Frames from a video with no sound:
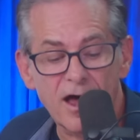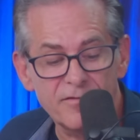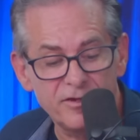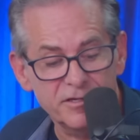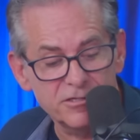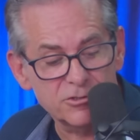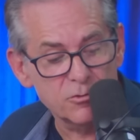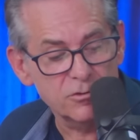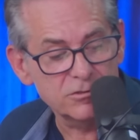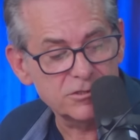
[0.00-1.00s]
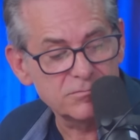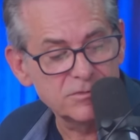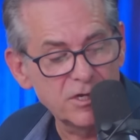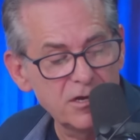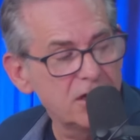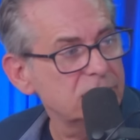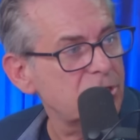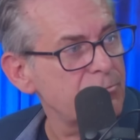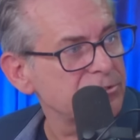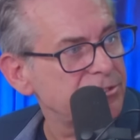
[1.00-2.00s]
Ivy League schools.
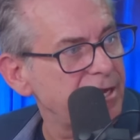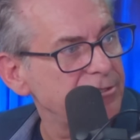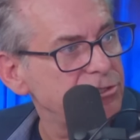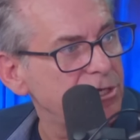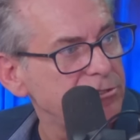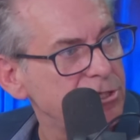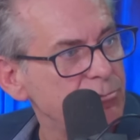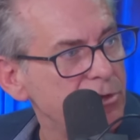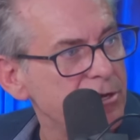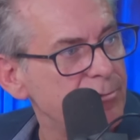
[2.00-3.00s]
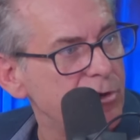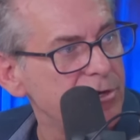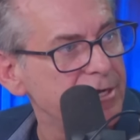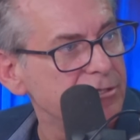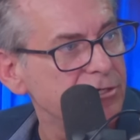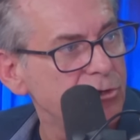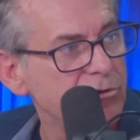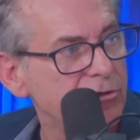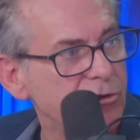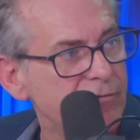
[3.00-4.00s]
Someone said Justin William Hood is a
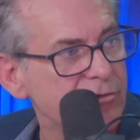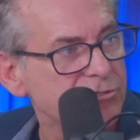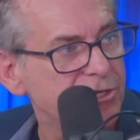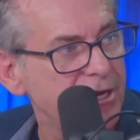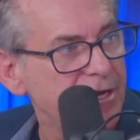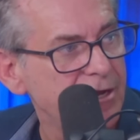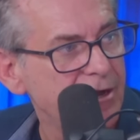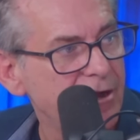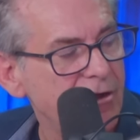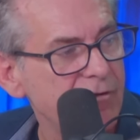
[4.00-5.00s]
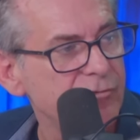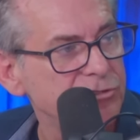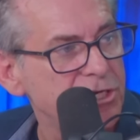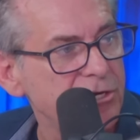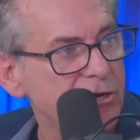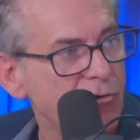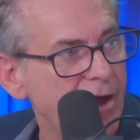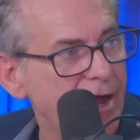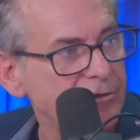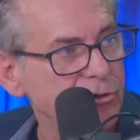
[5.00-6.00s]
University of Virginia
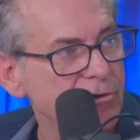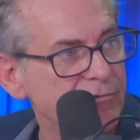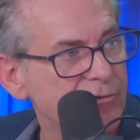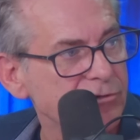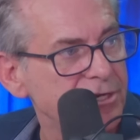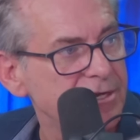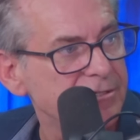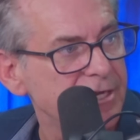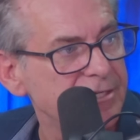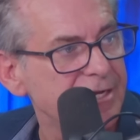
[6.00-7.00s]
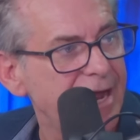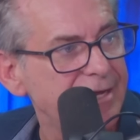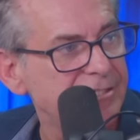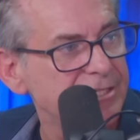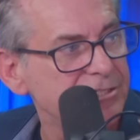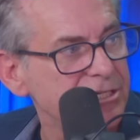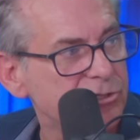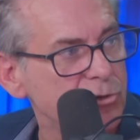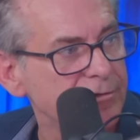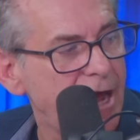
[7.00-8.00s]
grad. University is an ACC
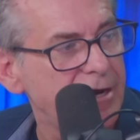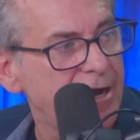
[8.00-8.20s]
school, not